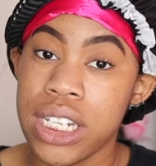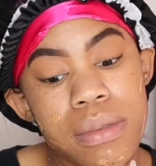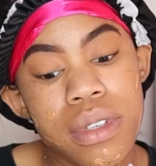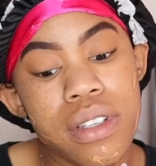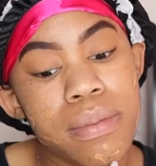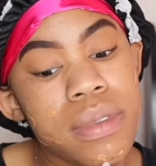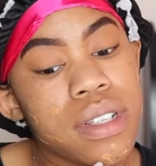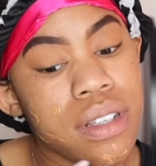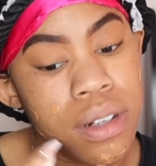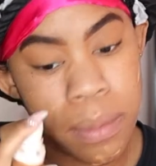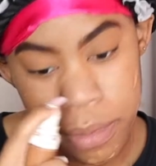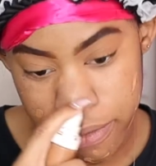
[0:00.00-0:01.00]
I'm just putting it
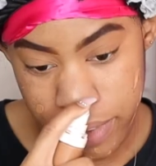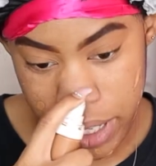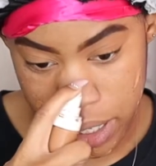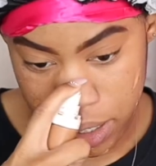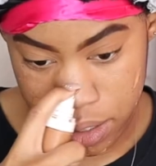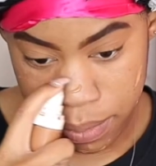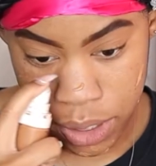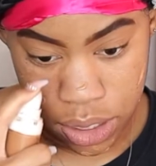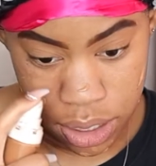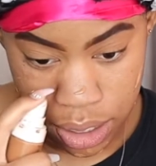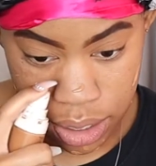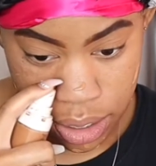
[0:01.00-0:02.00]
on my face, my
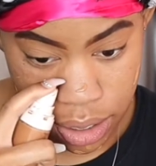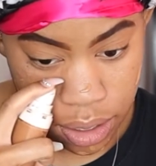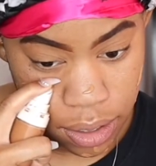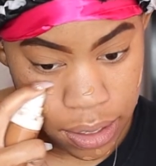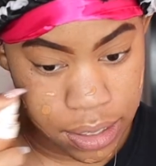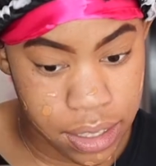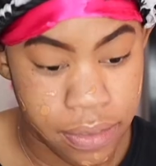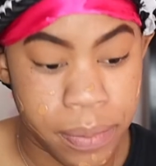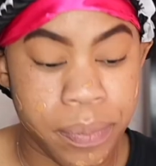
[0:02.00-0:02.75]
chin, and all that stuff.